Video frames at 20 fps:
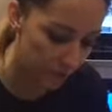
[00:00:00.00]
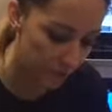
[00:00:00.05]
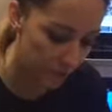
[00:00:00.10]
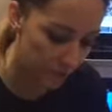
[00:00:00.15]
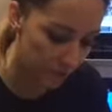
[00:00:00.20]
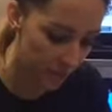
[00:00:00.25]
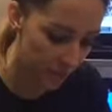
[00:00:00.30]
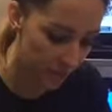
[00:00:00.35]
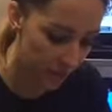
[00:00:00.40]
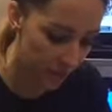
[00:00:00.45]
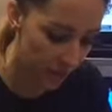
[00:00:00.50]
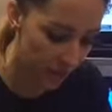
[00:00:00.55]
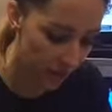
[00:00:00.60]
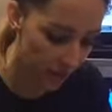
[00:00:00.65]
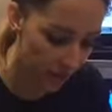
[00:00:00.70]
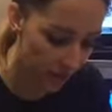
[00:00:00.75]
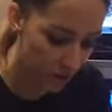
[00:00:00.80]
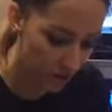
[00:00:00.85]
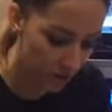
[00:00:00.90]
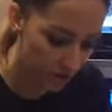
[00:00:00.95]
Now, Brighten
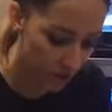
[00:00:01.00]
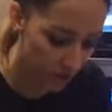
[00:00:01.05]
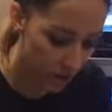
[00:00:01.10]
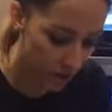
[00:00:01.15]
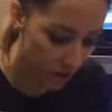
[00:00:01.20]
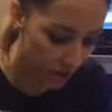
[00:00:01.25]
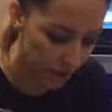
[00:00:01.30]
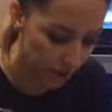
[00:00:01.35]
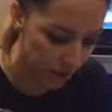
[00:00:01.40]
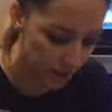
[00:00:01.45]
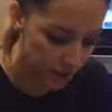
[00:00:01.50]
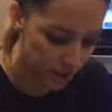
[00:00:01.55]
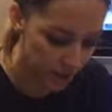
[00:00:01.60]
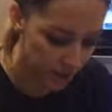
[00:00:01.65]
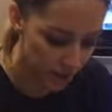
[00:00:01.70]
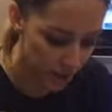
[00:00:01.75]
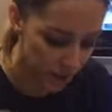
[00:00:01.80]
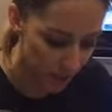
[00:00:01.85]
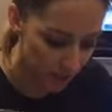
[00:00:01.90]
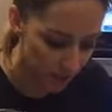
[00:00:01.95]
All targets
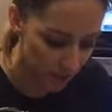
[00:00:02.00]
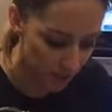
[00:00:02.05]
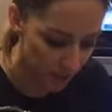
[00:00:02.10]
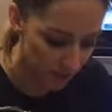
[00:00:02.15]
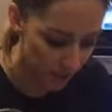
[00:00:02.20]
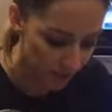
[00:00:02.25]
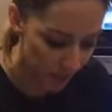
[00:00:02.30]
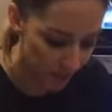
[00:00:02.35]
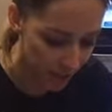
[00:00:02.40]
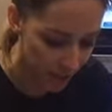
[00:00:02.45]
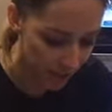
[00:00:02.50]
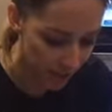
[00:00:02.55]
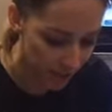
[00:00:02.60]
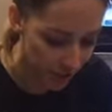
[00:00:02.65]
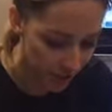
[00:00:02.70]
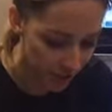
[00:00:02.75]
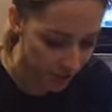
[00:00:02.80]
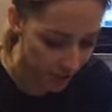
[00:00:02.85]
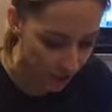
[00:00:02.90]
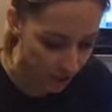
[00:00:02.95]

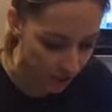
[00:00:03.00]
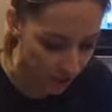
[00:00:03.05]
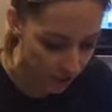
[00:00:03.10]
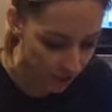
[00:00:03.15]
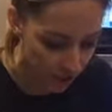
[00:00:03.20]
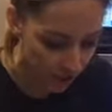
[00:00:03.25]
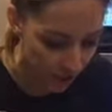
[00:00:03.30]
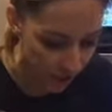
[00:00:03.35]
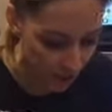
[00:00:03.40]
hyperpigmentation,